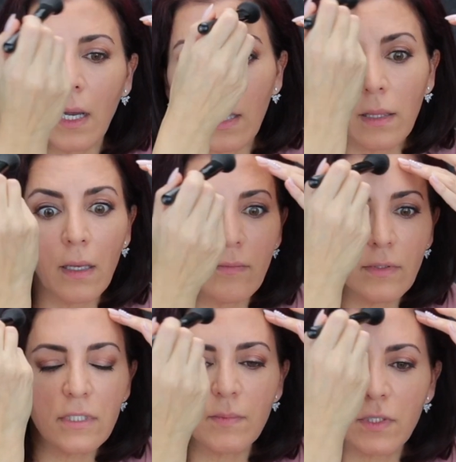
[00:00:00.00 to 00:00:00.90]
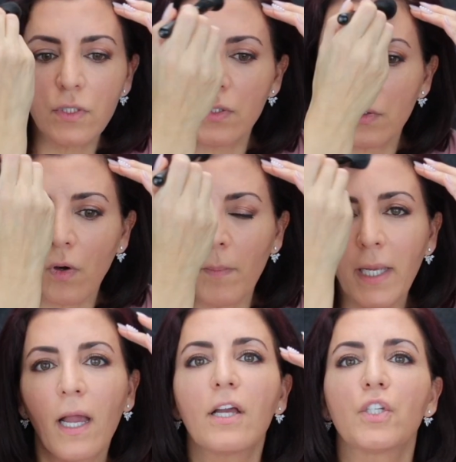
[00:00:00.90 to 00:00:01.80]
I love Lisbon too. Oh
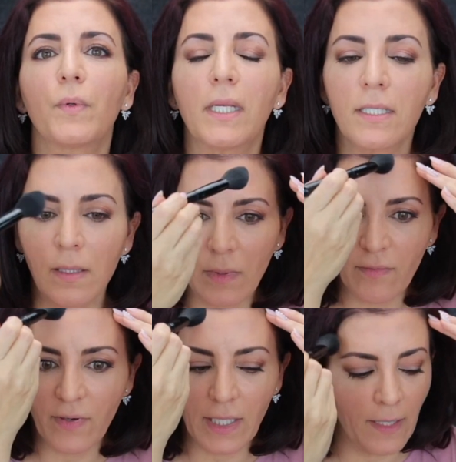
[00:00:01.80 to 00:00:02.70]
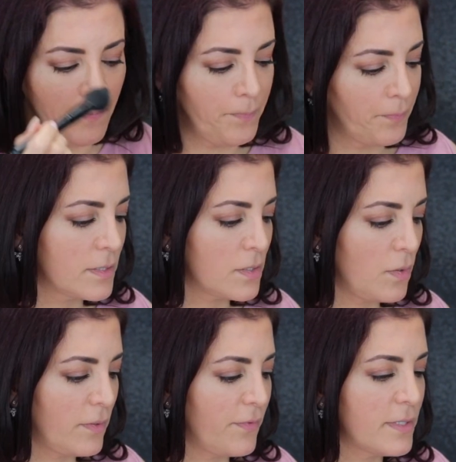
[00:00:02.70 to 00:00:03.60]
my gosh, you want to hear something funny?
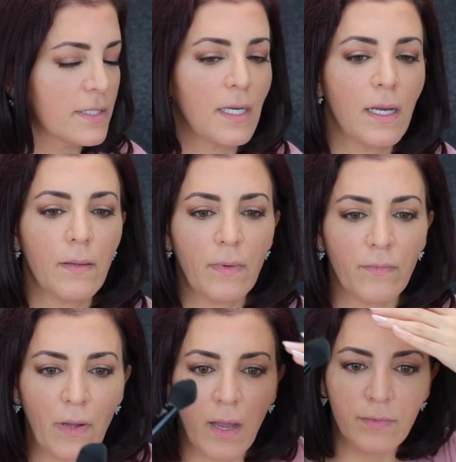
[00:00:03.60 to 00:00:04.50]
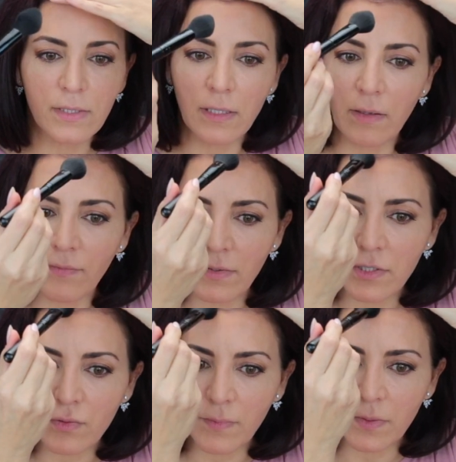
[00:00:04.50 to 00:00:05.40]
So the first time, obviously our
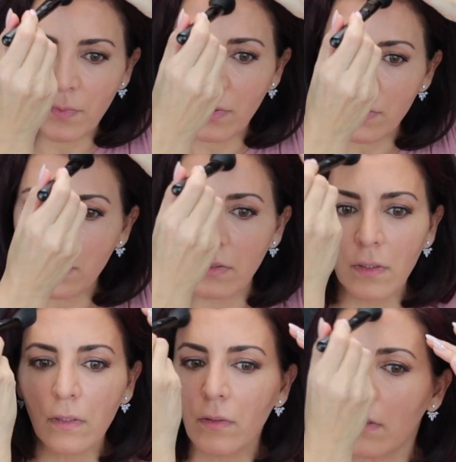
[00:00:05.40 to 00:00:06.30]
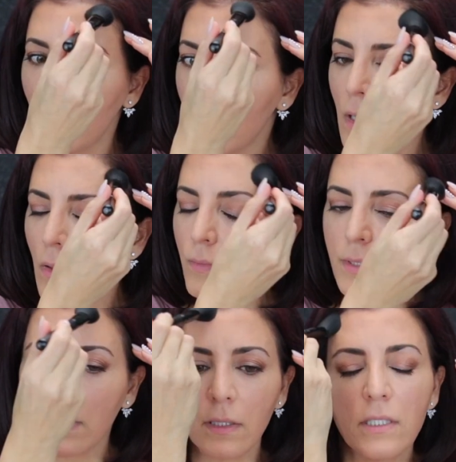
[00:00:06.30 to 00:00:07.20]
first trip to Portugal
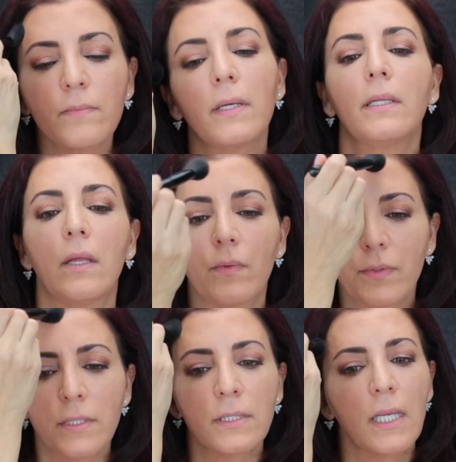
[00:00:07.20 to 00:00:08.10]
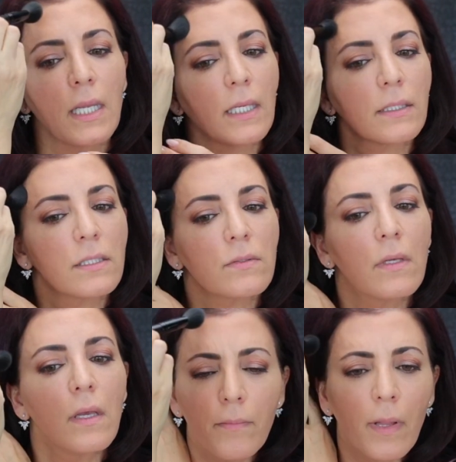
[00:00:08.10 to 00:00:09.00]
was in Lisbon, and we were staying at
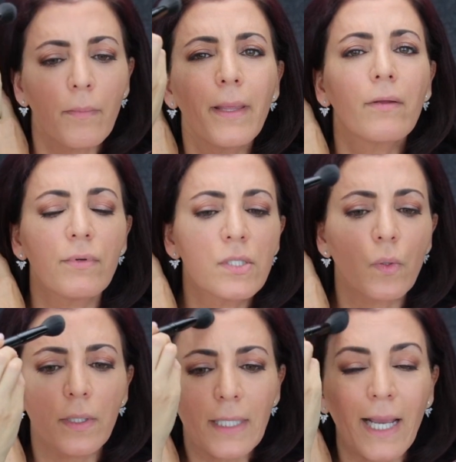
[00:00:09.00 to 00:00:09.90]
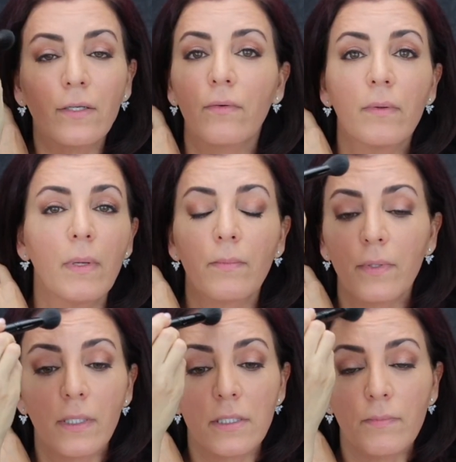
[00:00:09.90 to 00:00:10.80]
a big resort. I don't
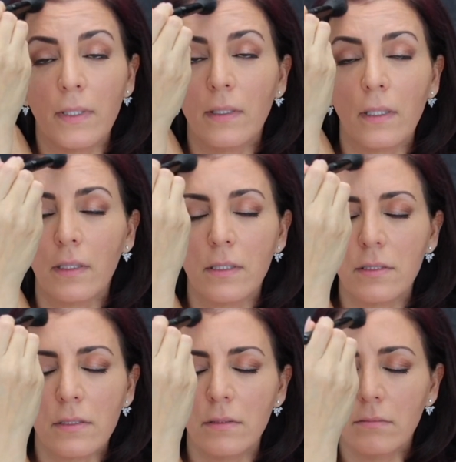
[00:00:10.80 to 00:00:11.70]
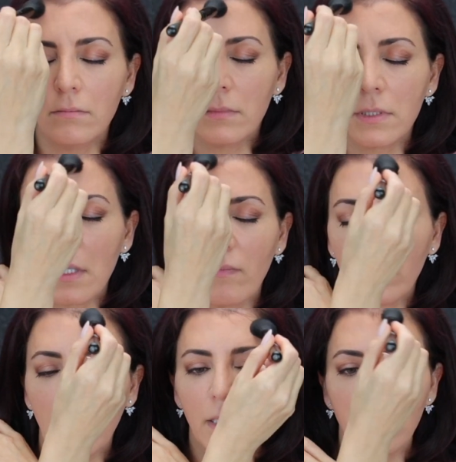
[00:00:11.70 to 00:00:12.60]
remember, it's been at least
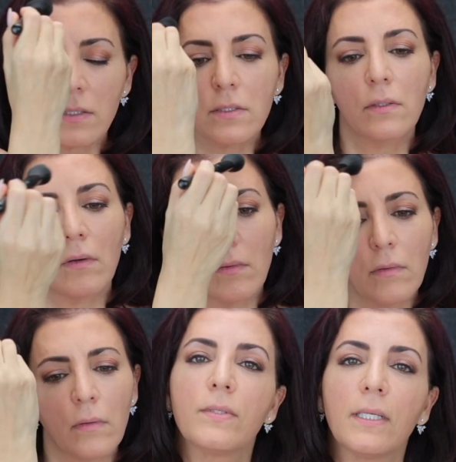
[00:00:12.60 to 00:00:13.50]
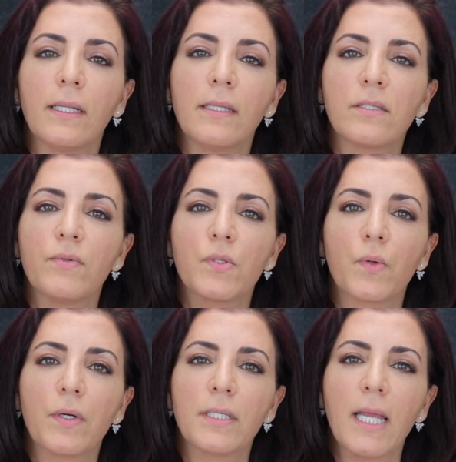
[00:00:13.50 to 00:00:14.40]
7-8 years ago. We stayed at this
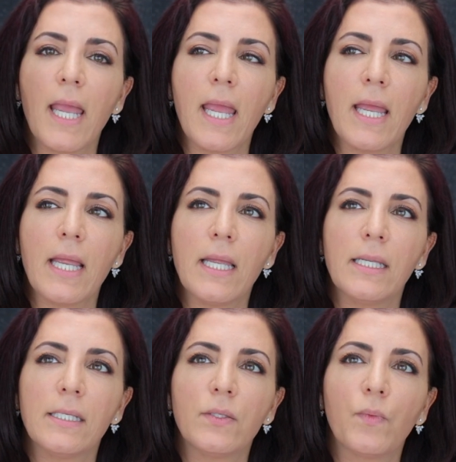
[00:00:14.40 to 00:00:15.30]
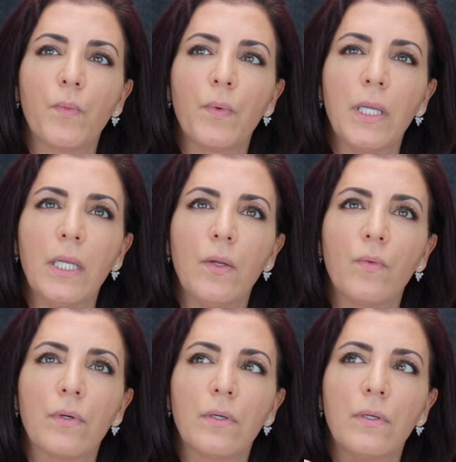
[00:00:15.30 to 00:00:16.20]
resort, and we
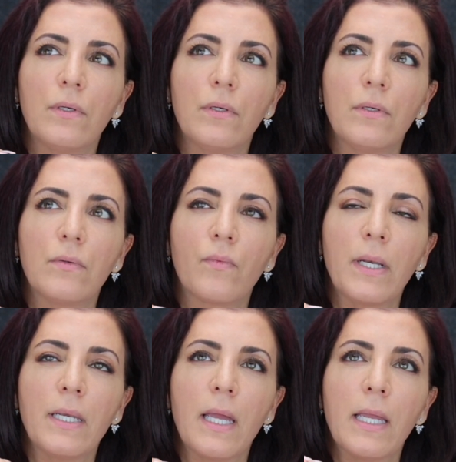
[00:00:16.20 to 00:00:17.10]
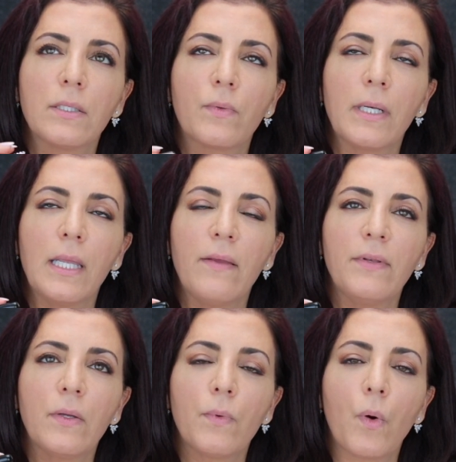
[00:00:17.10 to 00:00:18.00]
were, one
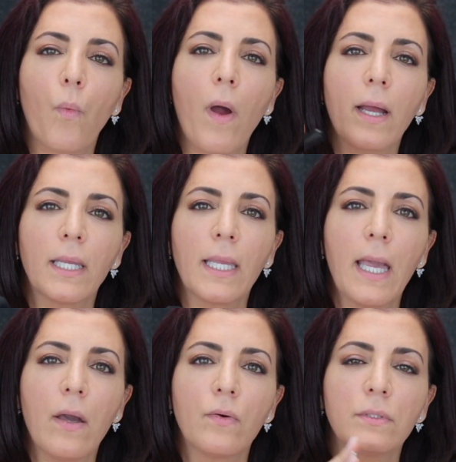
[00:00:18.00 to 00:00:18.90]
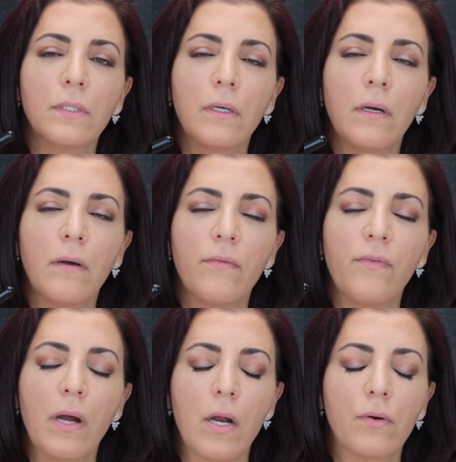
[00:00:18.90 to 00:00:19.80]
evening, we were walking out
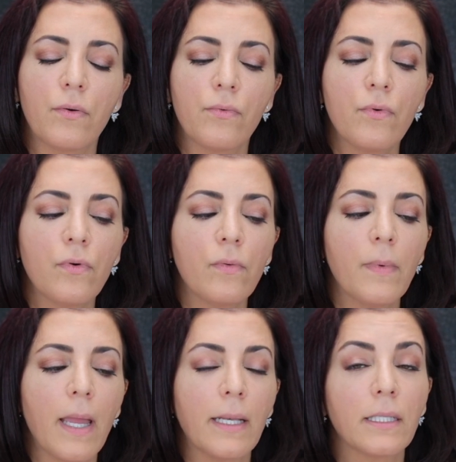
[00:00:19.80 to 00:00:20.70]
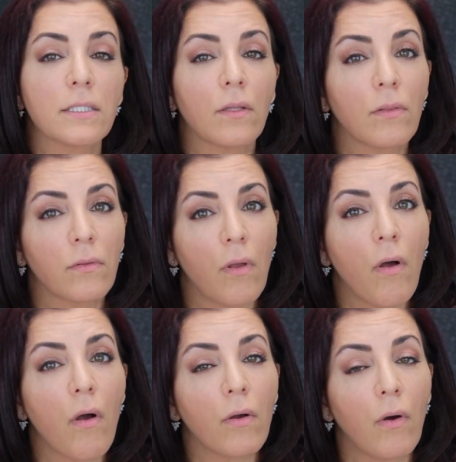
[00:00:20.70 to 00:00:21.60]
of our room, and it's a
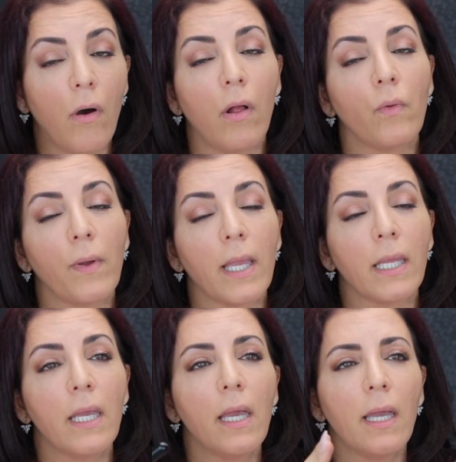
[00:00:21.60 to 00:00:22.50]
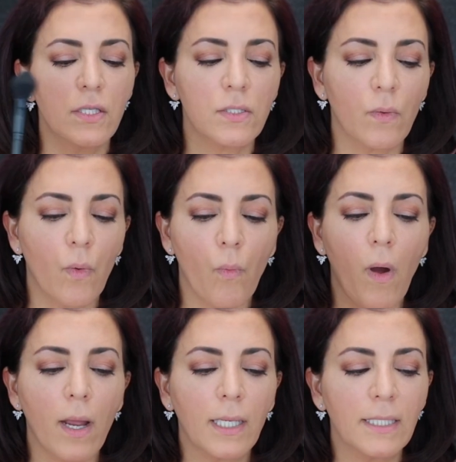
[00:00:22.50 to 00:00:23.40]
long hallway. So we're
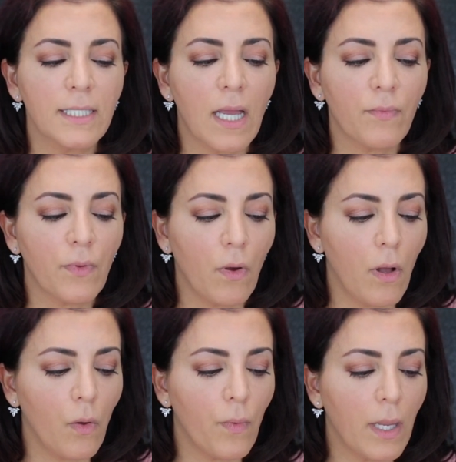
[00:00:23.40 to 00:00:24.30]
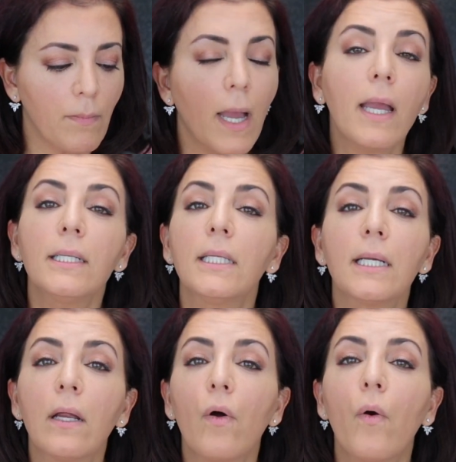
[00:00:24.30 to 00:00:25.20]
walking down the hallway,
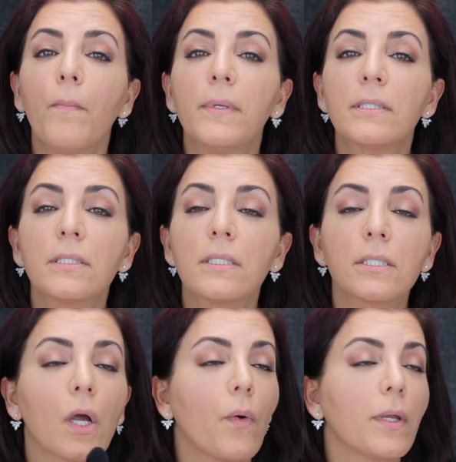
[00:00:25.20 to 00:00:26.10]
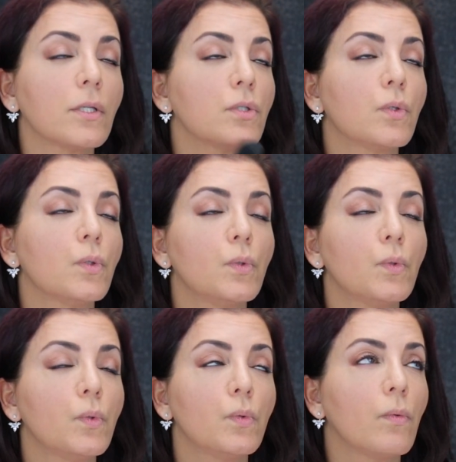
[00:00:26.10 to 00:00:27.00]
minding our own business, going
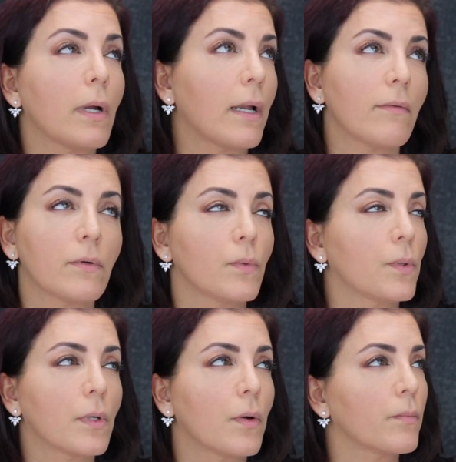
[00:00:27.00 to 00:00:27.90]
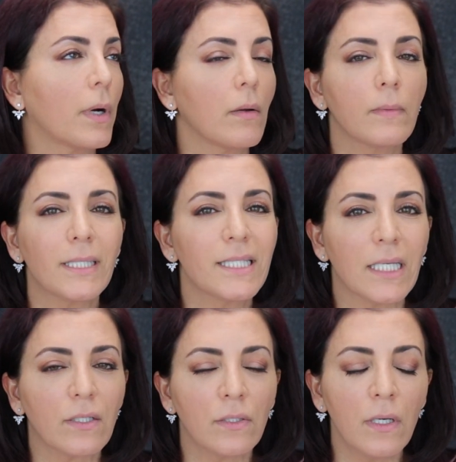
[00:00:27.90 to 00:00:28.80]
to wherever we were going, probably
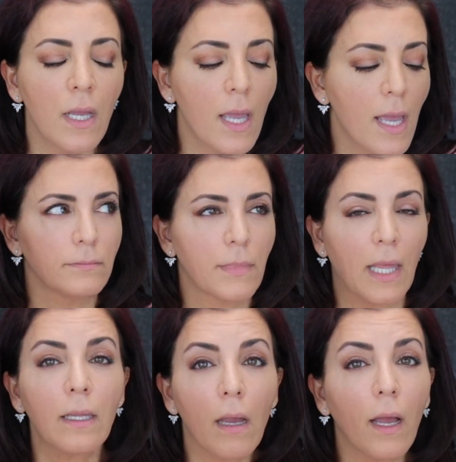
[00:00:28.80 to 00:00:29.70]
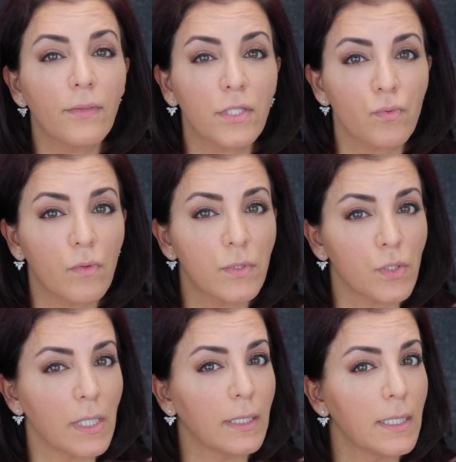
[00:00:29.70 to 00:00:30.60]
dinner. Thank God this room
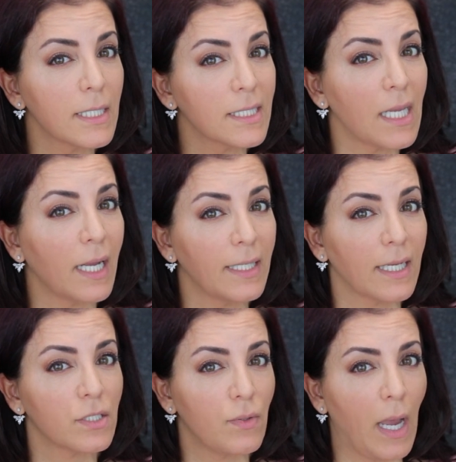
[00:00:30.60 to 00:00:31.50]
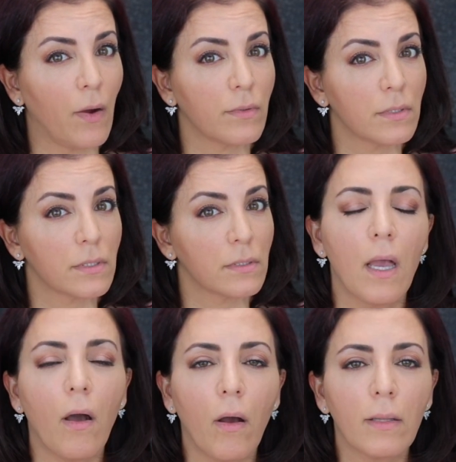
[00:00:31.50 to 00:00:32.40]
is not next to ours.
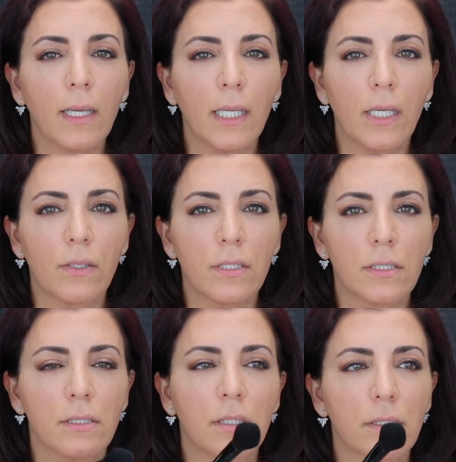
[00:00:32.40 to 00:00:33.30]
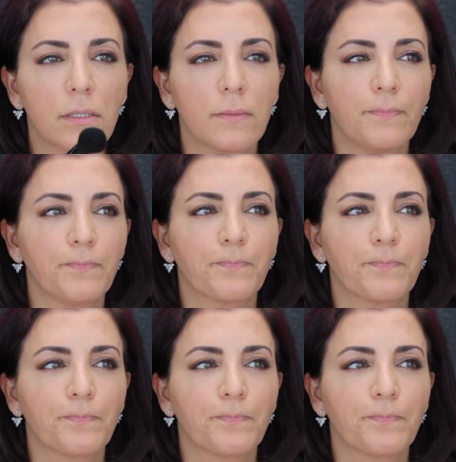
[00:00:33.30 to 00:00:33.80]
All I hear is this